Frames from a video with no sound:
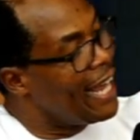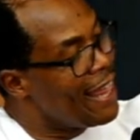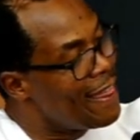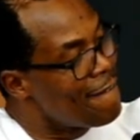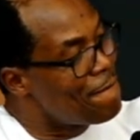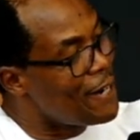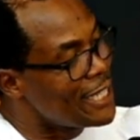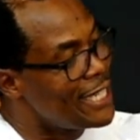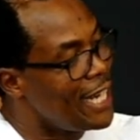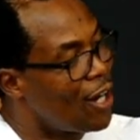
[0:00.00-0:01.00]
the
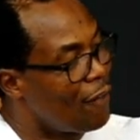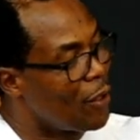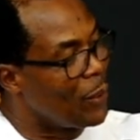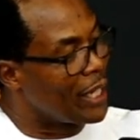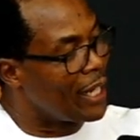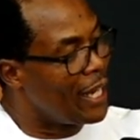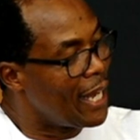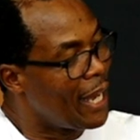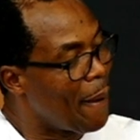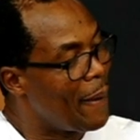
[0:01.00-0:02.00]
first day of the week,
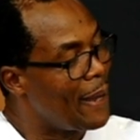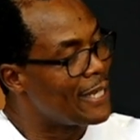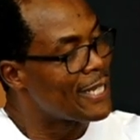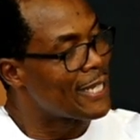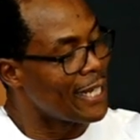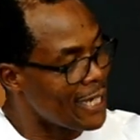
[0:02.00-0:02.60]
set